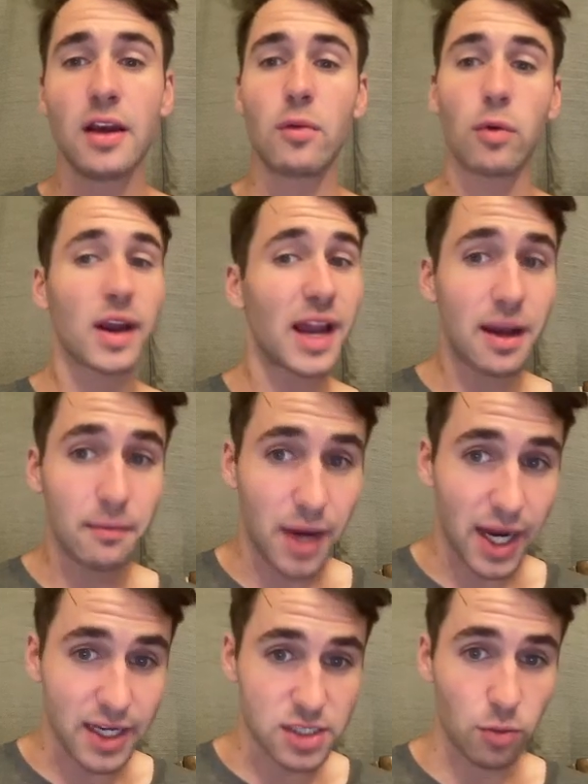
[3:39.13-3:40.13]
We're getting
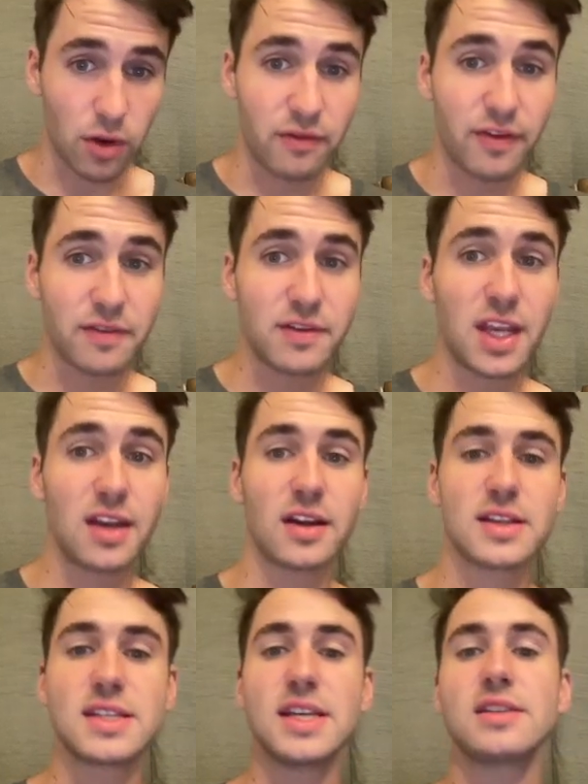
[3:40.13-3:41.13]
-115
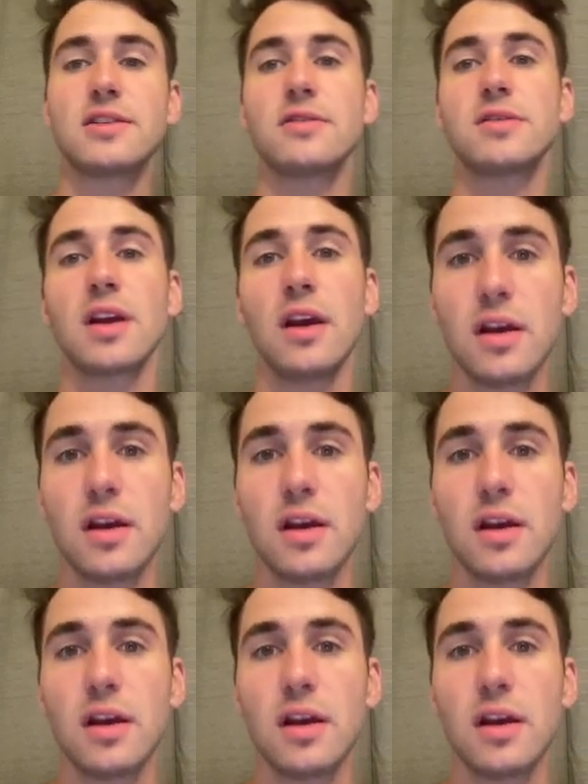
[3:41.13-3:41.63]
on Caesars.